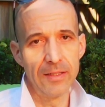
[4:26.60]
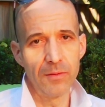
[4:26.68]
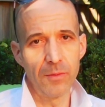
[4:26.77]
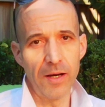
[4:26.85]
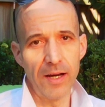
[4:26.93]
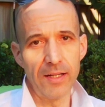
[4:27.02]

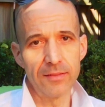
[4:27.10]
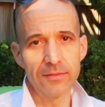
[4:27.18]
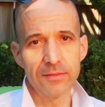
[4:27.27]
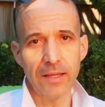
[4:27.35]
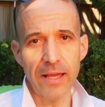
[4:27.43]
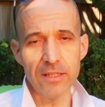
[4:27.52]
Well,
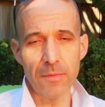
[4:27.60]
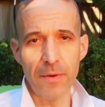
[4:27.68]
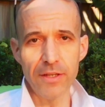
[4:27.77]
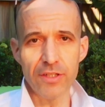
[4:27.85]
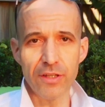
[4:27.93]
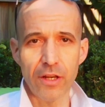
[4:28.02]
as I
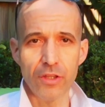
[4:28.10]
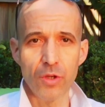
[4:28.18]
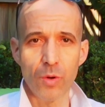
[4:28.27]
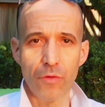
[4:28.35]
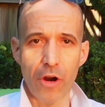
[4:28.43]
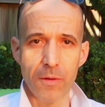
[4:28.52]
mentioned, I
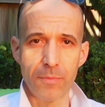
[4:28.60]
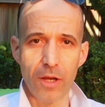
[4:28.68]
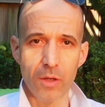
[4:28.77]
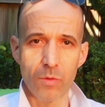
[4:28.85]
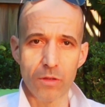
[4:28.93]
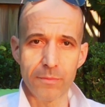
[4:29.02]
knew a road
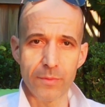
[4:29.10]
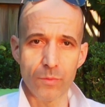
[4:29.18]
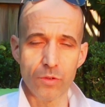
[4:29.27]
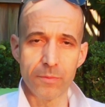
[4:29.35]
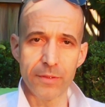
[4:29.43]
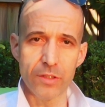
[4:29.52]
bike
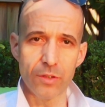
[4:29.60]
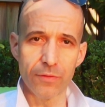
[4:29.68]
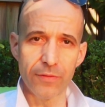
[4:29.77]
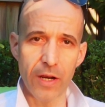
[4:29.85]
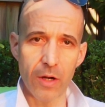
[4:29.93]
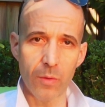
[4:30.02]
wouldn't be too
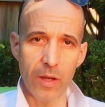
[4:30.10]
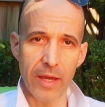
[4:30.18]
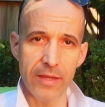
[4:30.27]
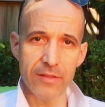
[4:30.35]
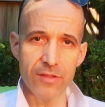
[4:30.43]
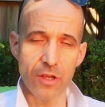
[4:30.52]
far
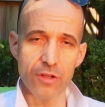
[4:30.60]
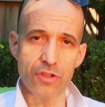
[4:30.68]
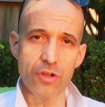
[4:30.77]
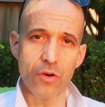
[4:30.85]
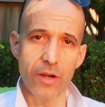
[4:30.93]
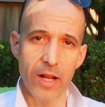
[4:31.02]
away, so
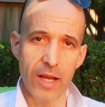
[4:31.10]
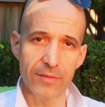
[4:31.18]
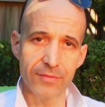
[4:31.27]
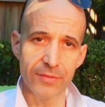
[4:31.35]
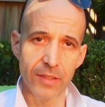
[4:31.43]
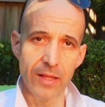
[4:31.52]
sure
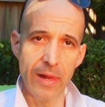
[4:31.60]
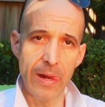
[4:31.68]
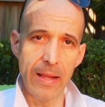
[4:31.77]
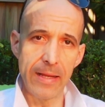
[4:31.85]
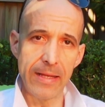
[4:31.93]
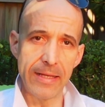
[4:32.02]
enough,
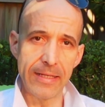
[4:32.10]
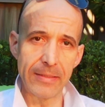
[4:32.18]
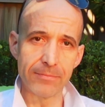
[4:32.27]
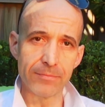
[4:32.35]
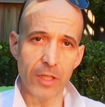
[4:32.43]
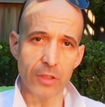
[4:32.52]

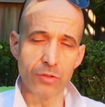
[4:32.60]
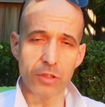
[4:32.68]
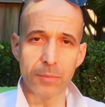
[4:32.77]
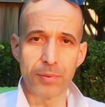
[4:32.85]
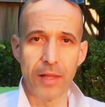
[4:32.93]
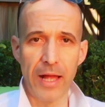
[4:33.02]
I took
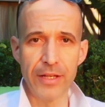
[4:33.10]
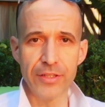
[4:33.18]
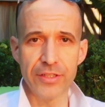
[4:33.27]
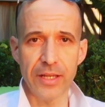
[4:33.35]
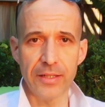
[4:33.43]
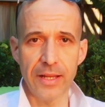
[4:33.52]
the
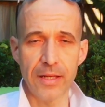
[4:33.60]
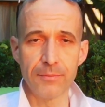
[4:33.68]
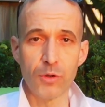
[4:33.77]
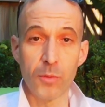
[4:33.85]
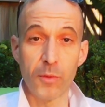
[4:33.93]
plunge and bought